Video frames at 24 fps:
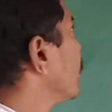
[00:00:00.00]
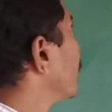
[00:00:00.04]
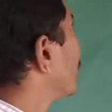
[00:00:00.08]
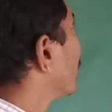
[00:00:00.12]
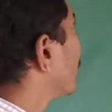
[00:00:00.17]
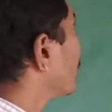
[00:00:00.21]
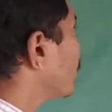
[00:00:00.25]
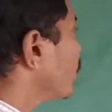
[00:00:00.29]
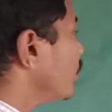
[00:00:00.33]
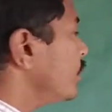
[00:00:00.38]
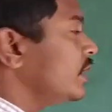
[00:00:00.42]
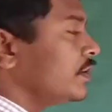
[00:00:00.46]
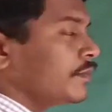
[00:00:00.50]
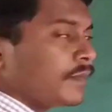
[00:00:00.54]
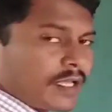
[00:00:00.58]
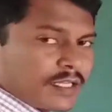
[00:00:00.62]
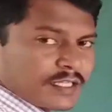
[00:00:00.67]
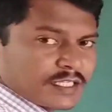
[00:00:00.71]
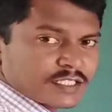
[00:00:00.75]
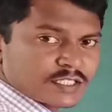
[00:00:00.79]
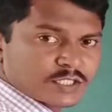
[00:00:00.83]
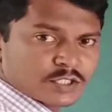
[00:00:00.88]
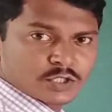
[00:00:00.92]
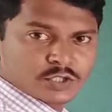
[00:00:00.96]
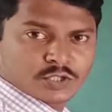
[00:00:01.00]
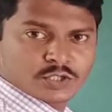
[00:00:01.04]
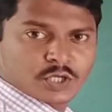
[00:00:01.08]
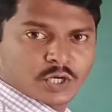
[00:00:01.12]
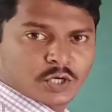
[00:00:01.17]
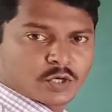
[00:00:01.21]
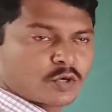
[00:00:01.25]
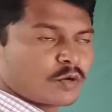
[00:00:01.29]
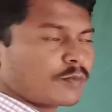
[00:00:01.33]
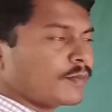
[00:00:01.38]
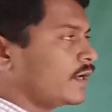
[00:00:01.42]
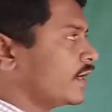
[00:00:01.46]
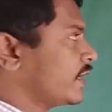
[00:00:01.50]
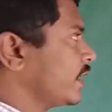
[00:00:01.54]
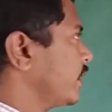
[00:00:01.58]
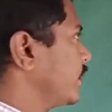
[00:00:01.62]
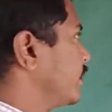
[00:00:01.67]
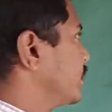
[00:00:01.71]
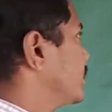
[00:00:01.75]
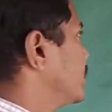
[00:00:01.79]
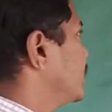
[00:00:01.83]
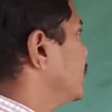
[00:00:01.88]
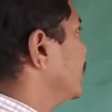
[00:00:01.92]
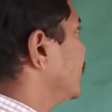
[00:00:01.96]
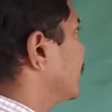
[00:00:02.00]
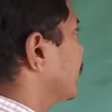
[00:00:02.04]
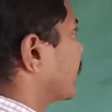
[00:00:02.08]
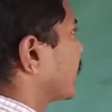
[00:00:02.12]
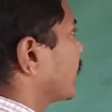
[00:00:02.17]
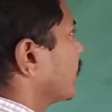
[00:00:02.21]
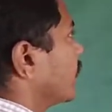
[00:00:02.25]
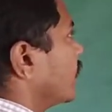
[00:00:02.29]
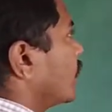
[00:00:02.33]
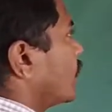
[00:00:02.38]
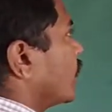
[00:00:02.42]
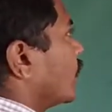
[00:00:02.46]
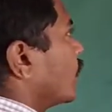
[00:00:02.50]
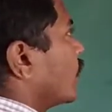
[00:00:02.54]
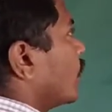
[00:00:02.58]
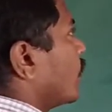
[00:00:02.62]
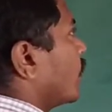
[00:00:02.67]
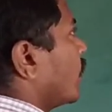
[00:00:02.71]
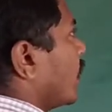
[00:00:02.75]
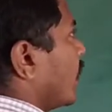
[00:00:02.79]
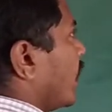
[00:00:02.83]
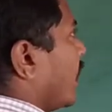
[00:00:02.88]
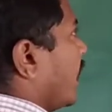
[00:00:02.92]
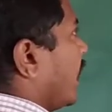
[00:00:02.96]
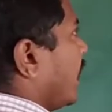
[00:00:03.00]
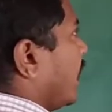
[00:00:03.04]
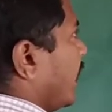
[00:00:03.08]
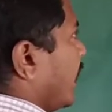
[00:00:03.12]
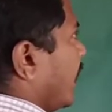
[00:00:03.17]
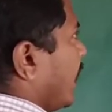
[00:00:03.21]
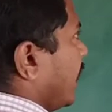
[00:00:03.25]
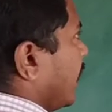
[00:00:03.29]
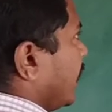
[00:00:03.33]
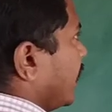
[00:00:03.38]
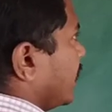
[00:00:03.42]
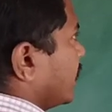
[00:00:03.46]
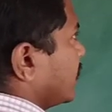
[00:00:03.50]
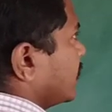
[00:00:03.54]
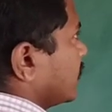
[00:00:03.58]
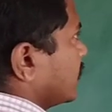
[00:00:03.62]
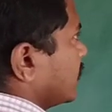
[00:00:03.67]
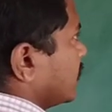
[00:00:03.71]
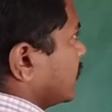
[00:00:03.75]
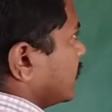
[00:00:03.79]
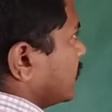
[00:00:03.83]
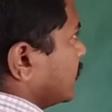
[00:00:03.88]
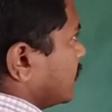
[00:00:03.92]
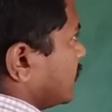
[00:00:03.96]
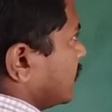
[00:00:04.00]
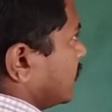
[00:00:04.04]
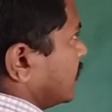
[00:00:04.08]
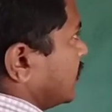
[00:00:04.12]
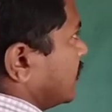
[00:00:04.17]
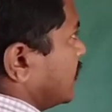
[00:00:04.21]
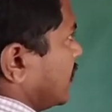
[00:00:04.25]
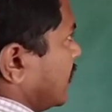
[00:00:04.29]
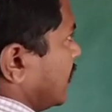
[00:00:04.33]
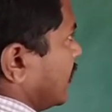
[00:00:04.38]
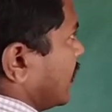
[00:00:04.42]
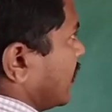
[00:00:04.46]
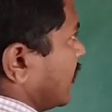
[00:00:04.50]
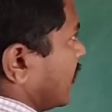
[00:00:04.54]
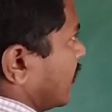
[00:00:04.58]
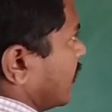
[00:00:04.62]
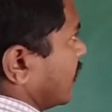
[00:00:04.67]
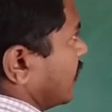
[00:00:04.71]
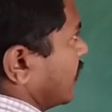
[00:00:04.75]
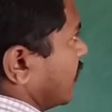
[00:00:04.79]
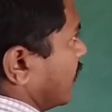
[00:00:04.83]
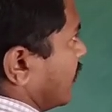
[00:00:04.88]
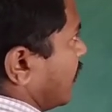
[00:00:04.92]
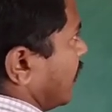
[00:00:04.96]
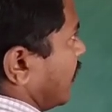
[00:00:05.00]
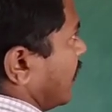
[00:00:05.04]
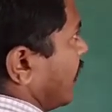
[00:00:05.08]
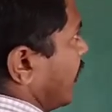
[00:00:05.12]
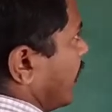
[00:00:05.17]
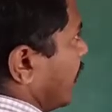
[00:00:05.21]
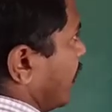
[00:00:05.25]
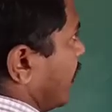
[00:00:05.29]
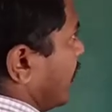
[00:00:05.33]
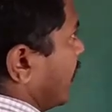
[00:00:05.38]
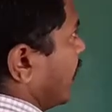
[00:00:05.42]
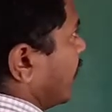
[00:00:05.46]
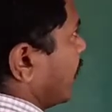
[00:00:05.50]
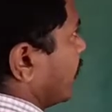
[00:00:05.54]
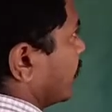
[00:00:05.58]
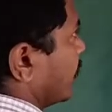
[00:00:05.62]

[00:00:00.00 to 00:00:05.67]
what do you mean by this stoichiometry? See here, Na, Cl, Na,